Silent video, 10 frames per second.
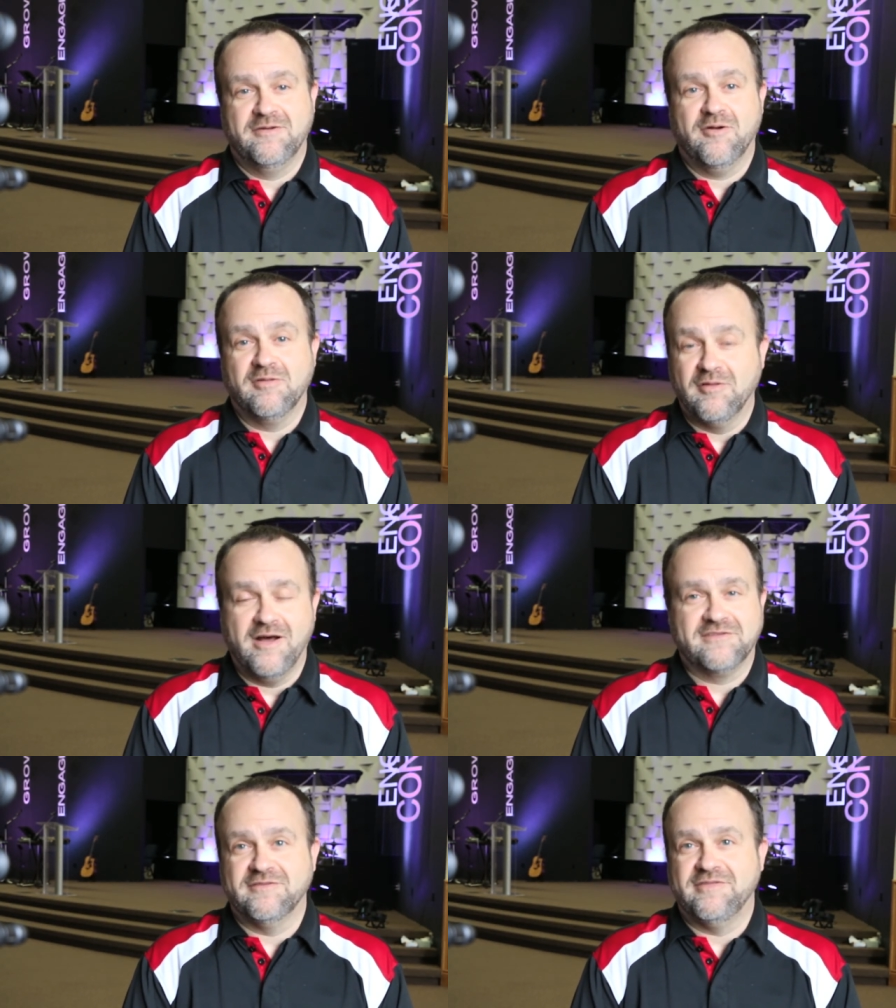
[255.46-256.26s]
There are
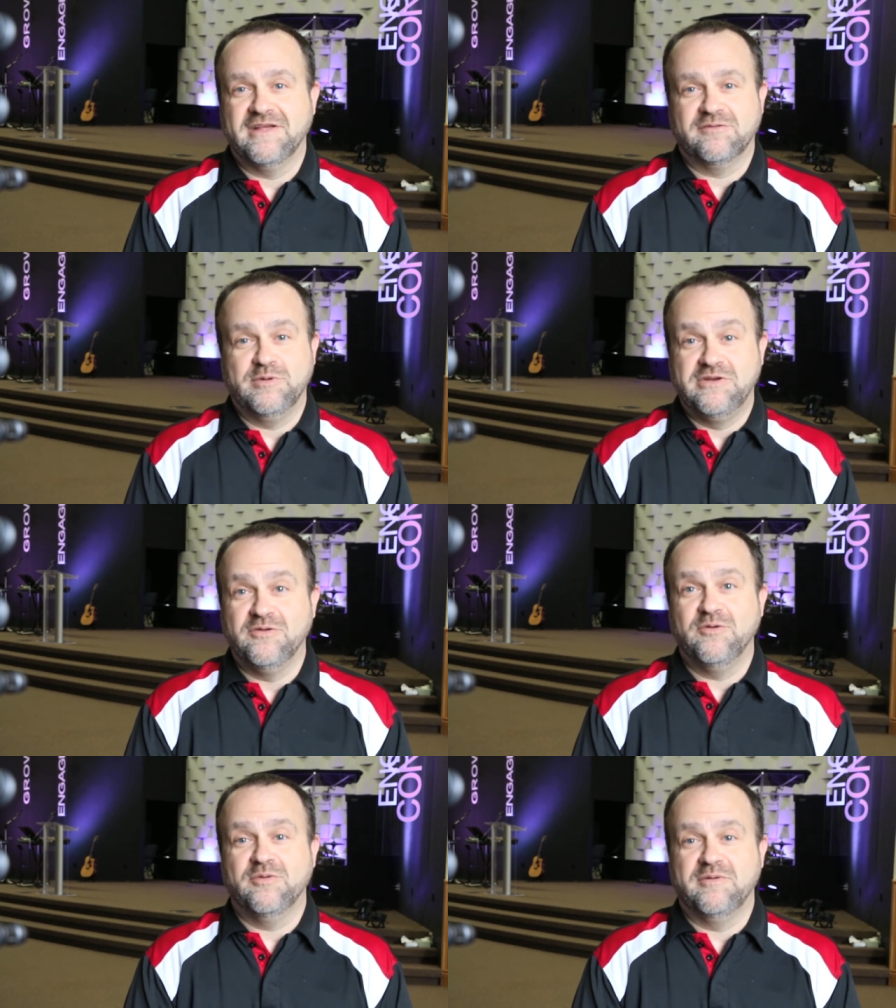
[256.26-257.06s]
lots of things we
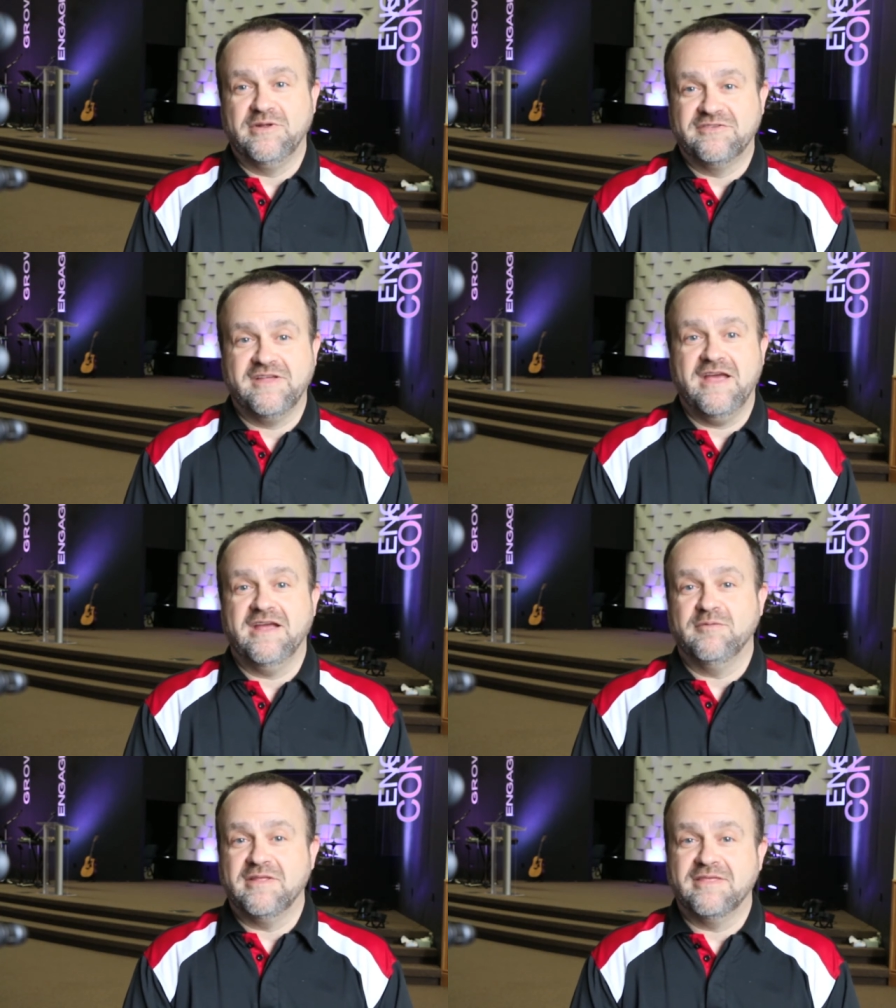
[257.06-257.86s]
do and we
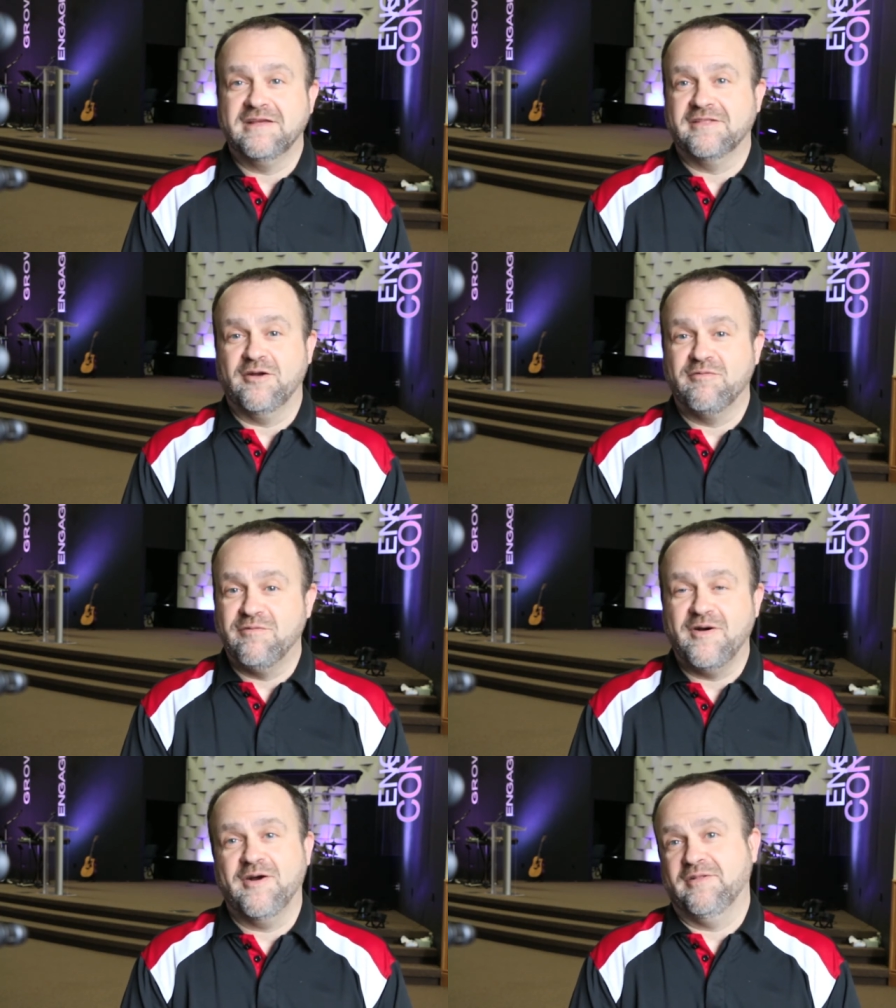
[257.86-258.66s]
say and we think that are
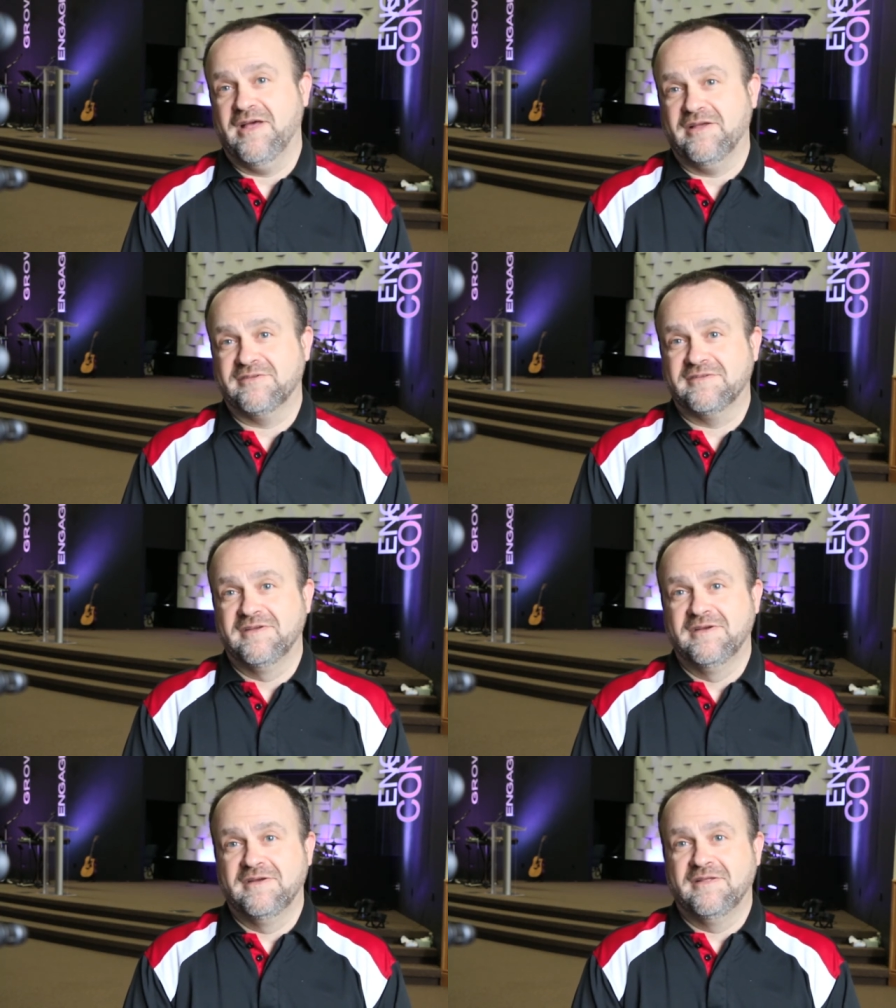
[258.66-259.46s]
far
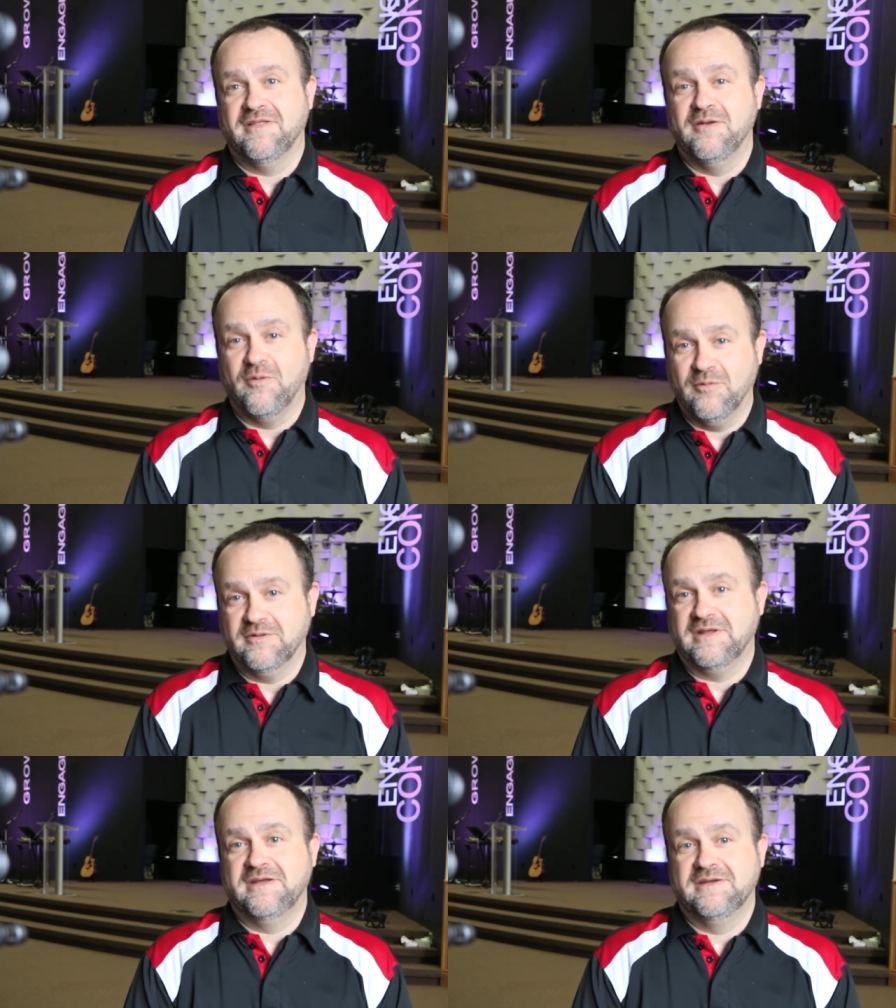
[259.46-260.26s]
less than
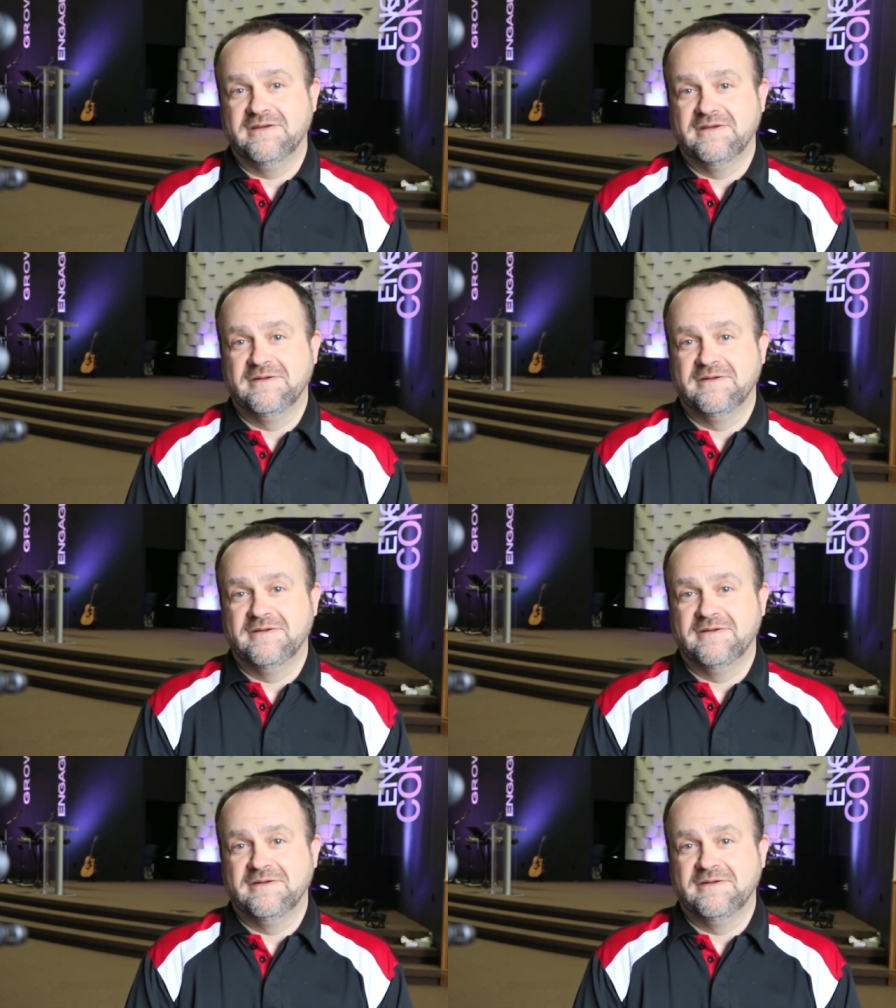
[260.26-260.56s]
holy.